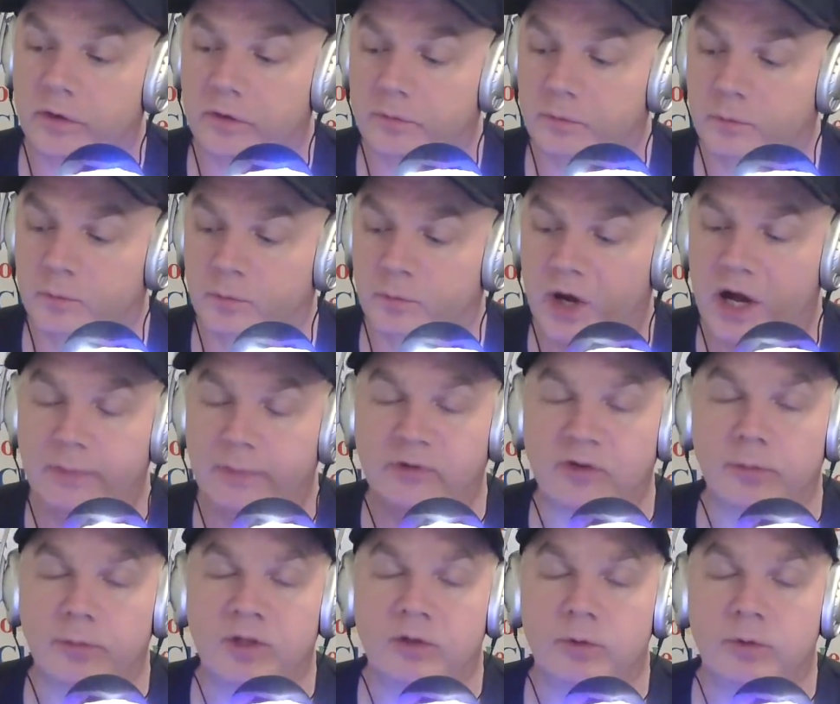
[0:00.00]
Bob's
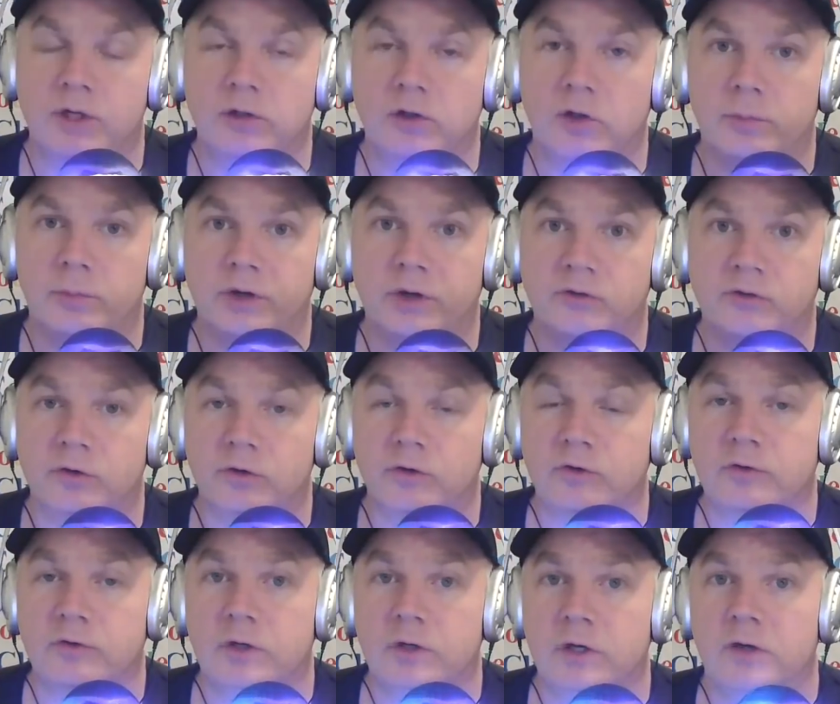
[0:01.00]
going to be doing
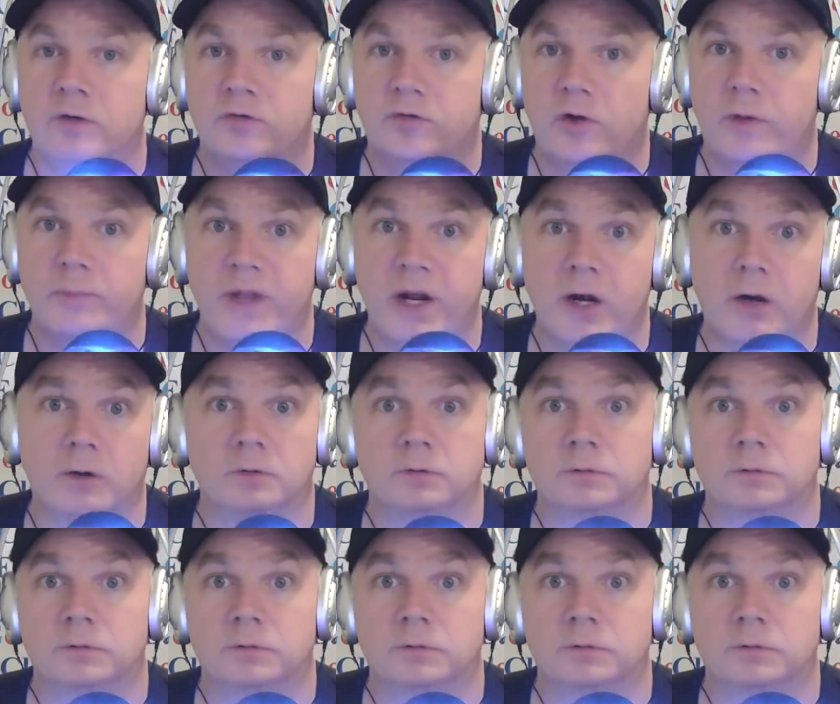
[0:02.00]
Globusters from there.